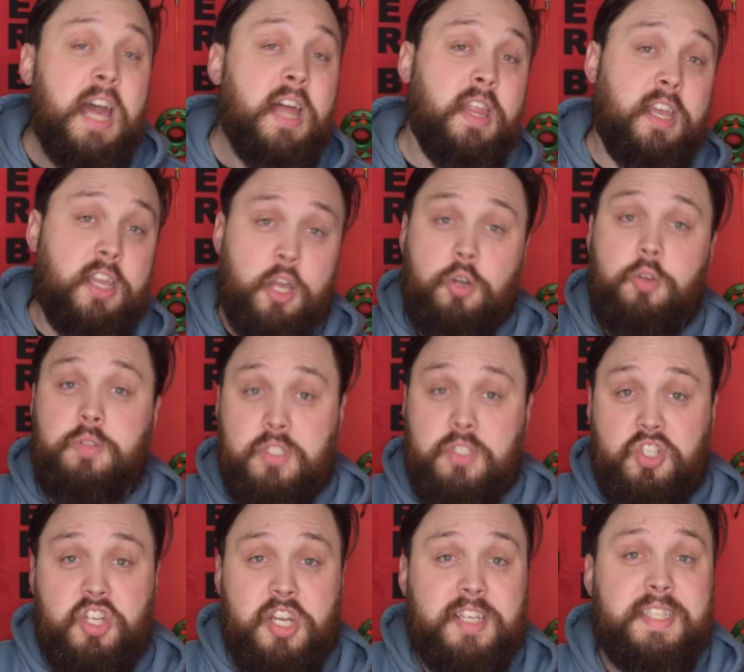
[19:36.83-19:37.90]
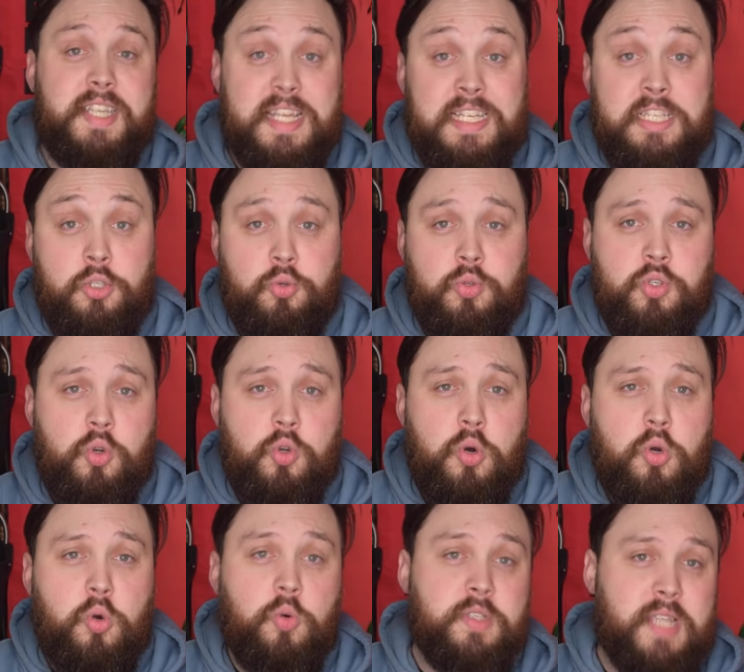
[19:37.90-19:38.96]
that goes just into
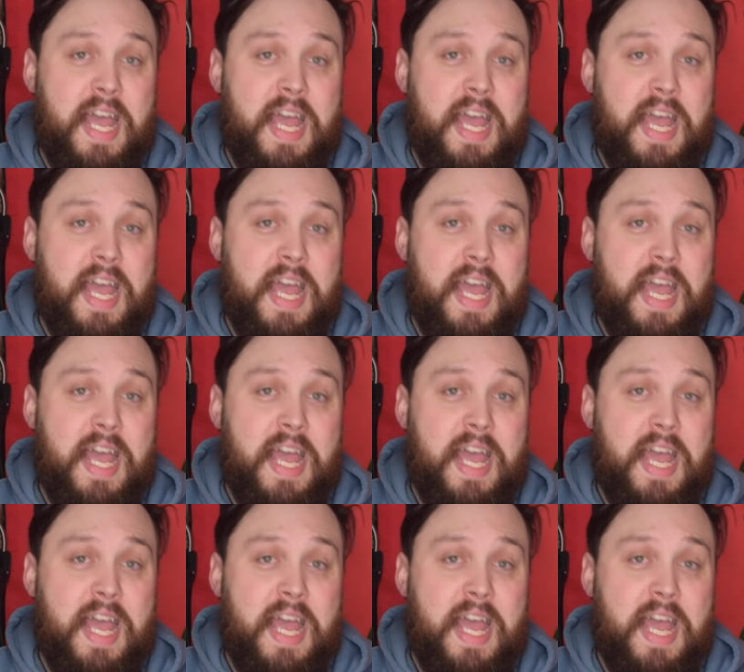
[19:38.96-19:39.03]
snorkels